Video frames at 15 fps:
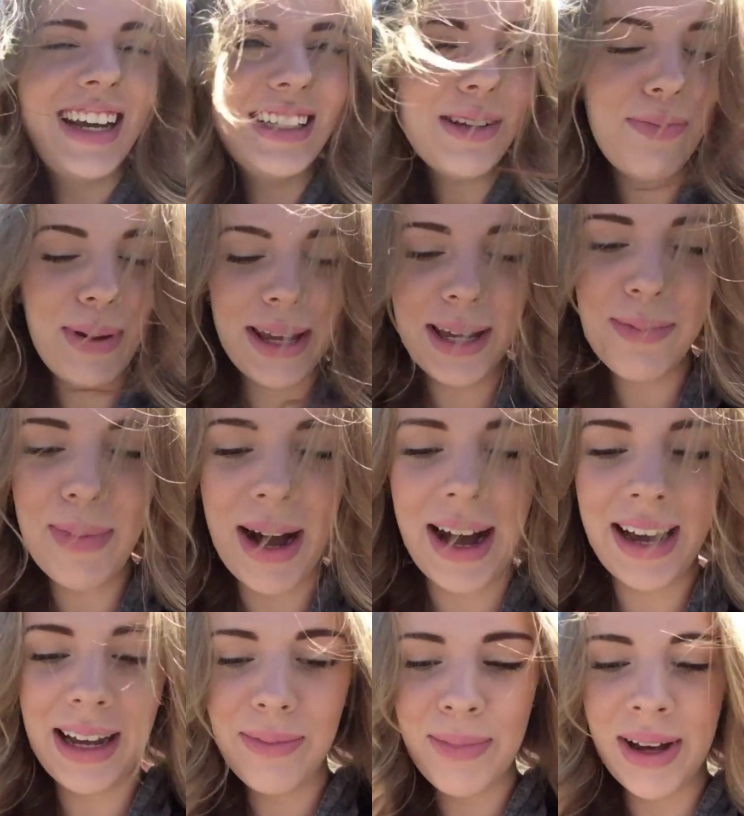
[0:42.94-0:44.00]
It's a pink
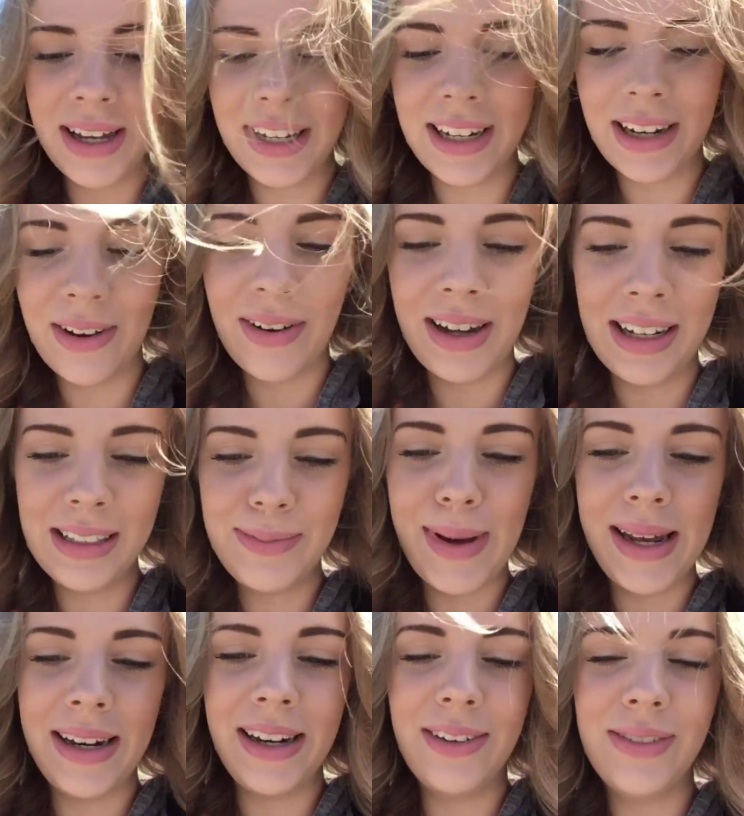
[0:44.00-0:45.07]
bike, but you know what? He's
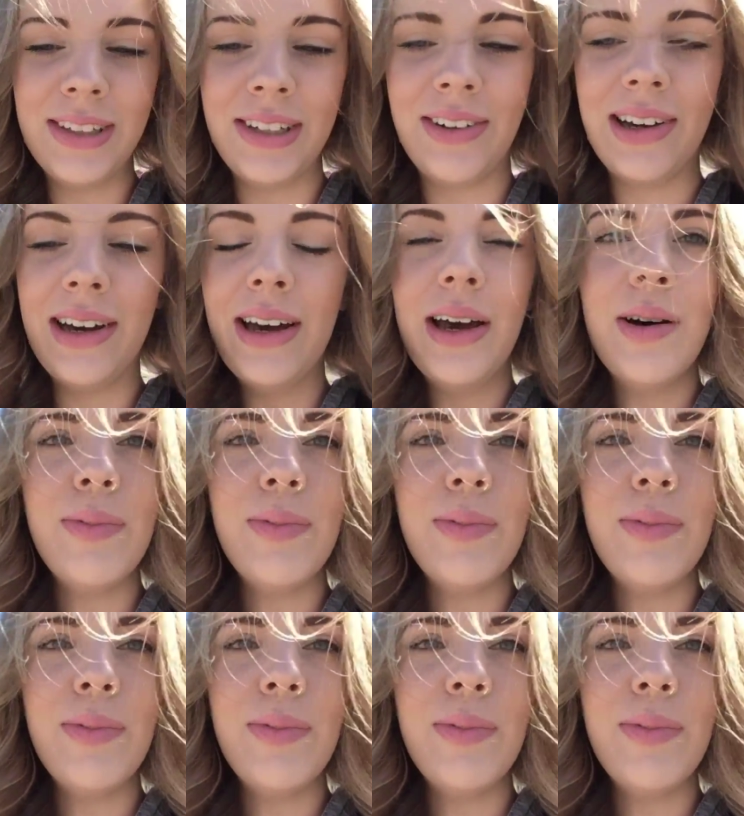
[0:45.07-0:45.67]
man enough to do it.